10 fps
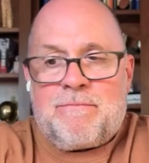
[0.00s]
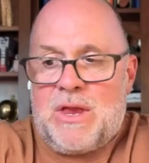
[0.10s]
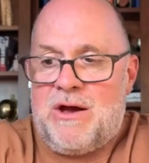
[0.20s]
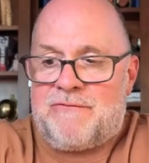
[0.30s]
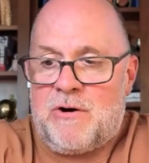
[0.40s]

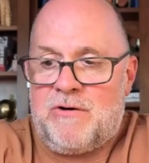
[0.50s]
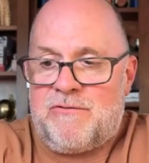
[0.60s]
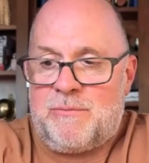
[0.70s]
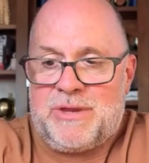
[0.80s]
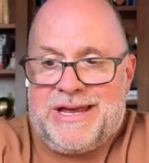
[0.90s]
I've heard
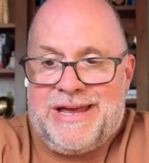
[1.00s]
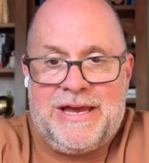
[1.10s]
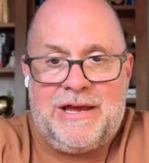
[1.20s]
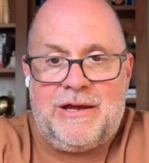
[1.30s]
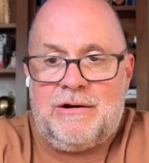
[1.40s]
from the
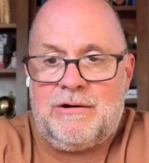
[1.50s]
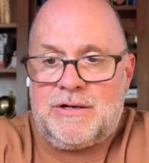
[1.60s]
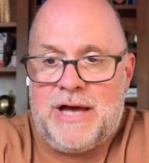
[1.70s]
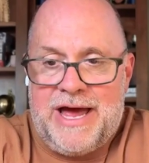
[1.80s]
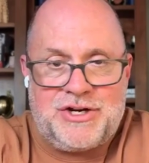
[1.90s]
key
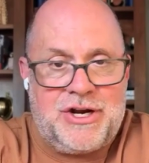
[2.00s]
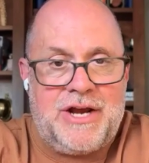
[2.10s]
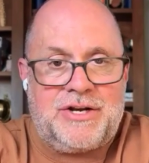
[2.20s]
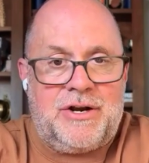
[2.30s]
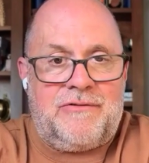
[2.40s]
education